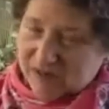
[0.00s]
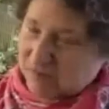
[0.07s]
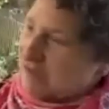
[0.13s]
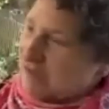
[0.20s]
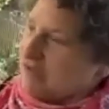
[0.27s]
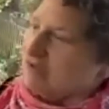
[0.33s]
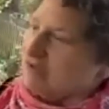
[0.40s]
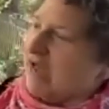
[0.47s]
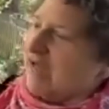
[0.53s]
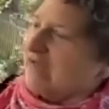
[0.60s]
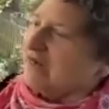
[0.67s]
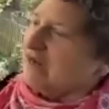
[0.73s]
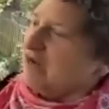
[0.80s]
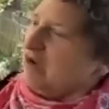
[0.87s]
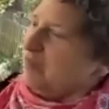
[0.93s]
We do not
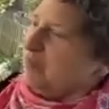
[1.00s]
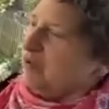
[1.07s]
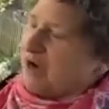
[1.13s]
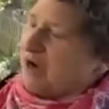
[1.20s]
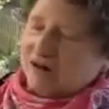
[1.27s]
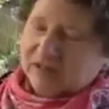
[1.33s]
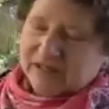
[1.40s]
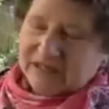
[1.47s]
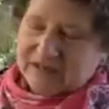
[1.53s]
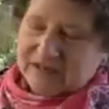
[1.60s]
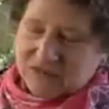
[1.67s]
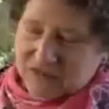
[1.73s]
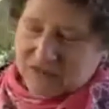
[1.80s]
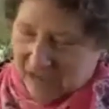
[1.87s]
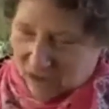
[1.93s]
put our
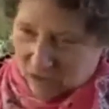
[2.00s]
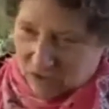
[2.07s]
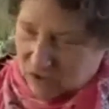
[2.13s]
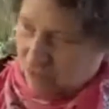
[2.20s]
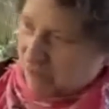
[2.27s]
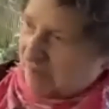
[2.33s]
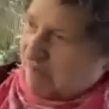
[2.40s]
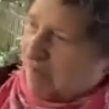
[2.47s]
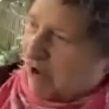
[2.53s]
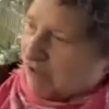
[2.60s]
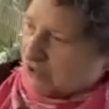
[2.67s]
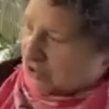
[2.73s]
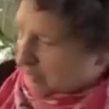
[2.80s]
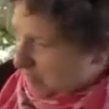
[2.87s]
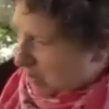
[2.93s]
leaves out. We
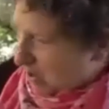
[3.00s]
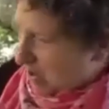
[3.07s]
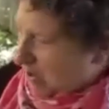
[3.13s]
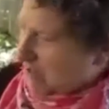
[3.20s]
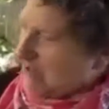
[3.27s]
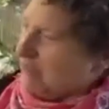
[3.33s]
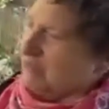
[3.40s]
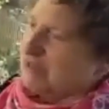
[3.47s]
mulch them all.